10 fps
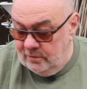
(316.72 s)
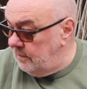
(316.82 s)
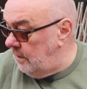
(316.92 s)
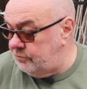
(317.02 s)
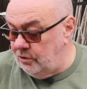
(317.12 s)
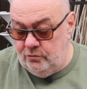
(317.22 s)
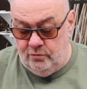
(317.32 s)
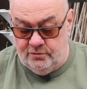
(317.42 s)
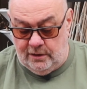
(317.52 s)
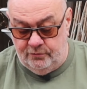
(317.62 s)
That'll do
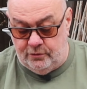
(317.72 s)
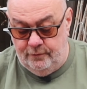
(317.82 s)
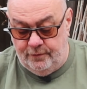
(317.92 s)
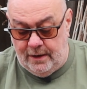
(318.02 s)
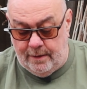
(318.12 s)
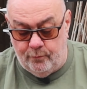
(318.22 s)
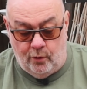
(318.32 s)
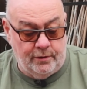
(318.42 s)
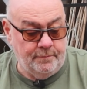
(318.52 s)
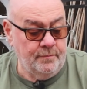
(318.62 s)
for them.
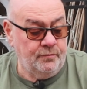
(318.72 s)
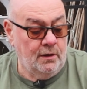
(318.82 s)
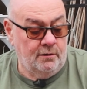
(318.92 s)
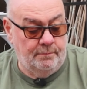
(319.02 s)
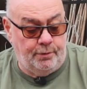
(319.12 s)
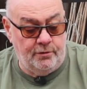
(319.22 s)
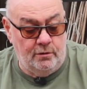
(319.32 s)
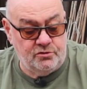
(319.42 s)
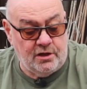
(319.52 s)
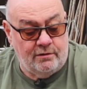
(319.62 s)
Right, we'll put
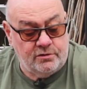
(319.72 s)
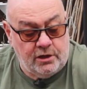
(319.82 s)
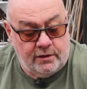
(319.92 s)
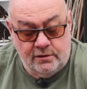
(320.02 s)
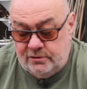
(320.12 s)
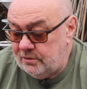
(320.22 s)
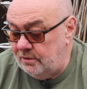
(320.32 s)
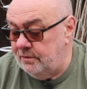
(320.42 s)
those there a second.